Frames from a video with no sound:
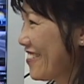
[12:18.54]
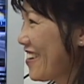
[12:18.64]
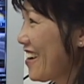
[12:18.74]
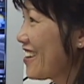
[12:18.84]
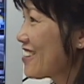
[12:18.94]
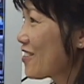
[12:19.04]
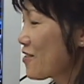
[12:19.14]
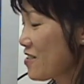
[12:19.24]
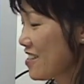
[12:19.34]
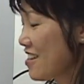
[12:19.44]
Right?
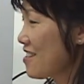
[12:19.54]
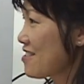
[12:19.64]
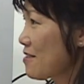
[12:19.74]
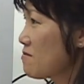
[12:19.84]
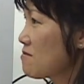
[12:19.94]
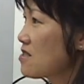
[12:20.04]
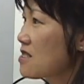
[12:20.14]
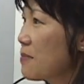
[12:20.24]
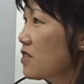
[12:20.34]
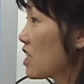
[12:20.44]
So get some
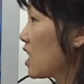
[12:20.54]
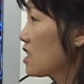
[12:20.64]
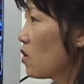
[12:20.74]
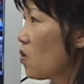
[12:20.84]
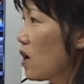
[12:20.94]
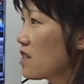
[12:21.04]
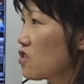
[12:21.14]
subsidies or